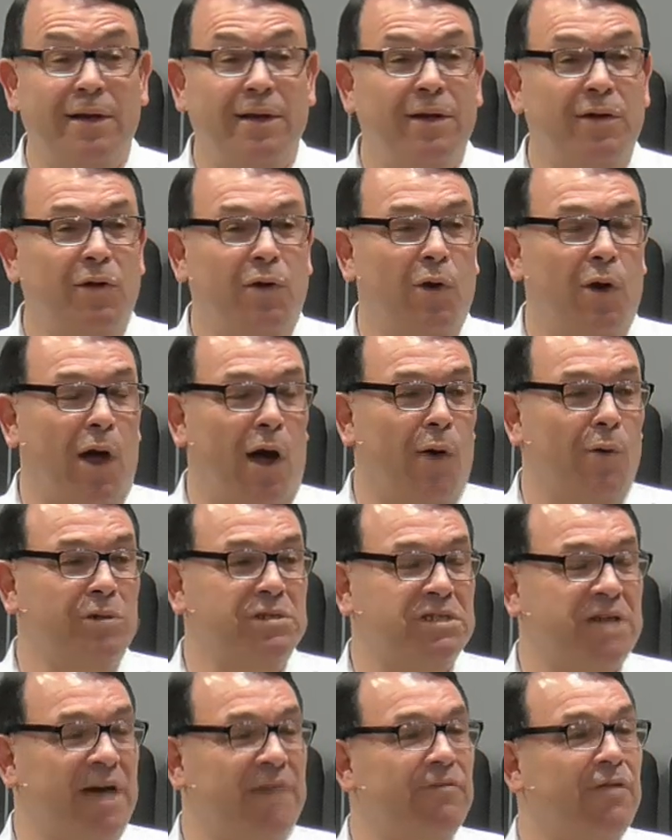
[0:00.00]
You'll always
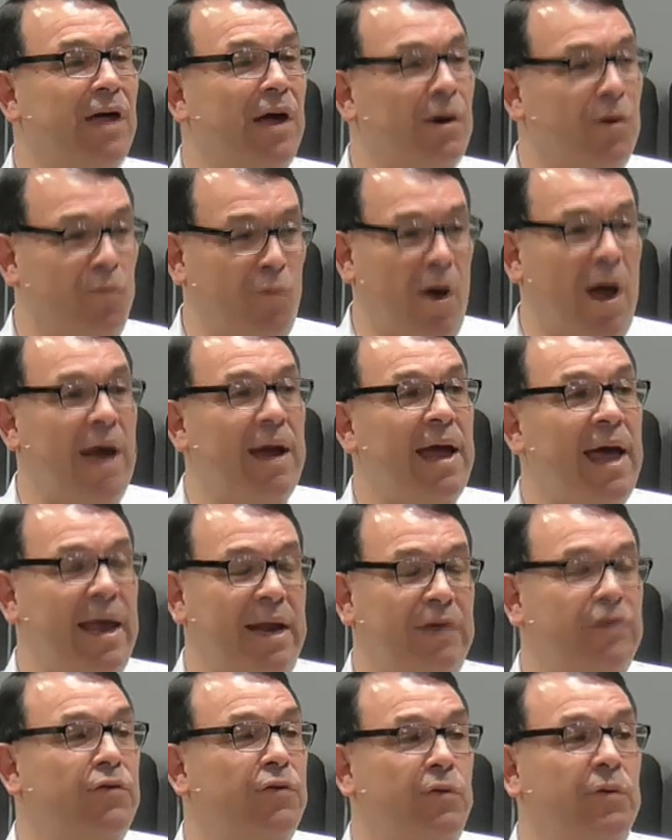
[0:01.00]
have the right
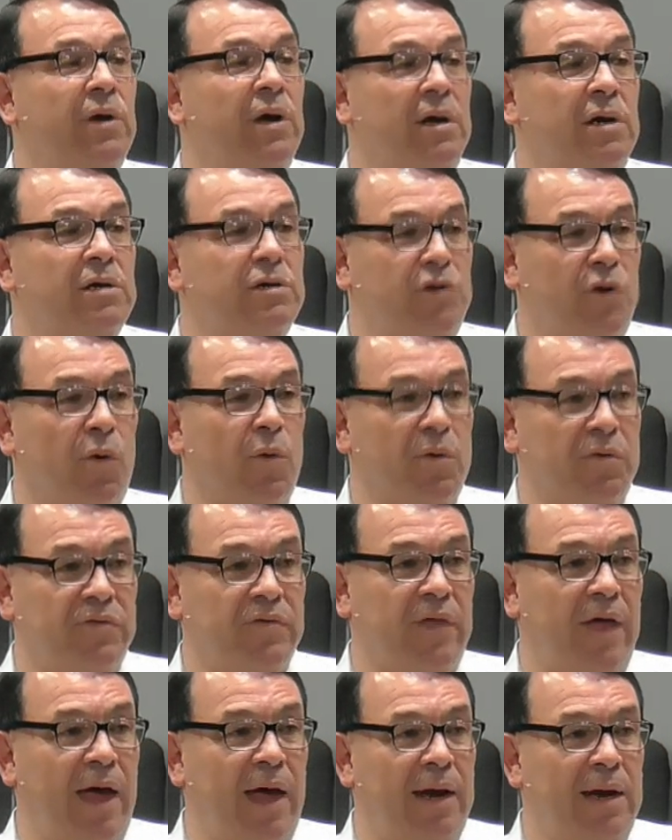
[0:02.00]
attitude towards
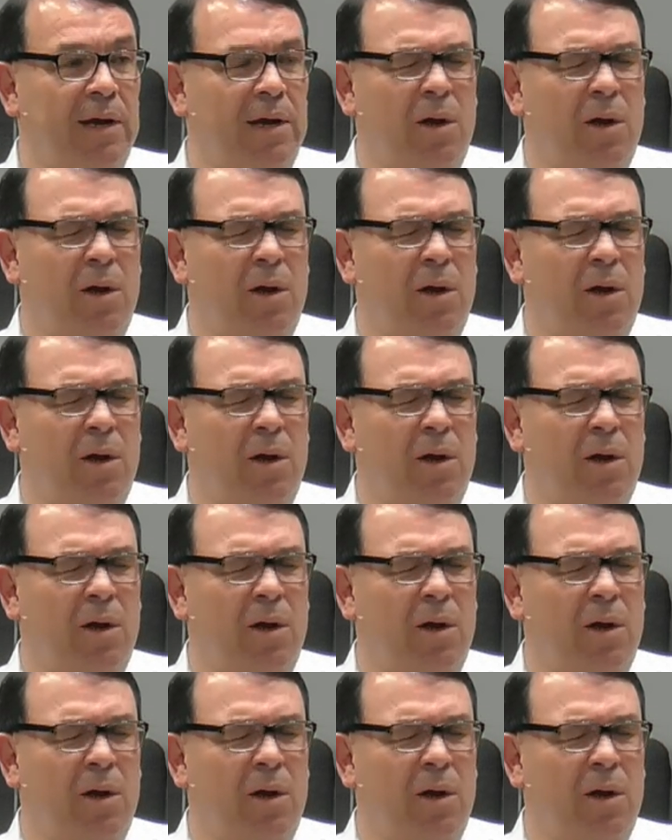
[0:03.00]
that.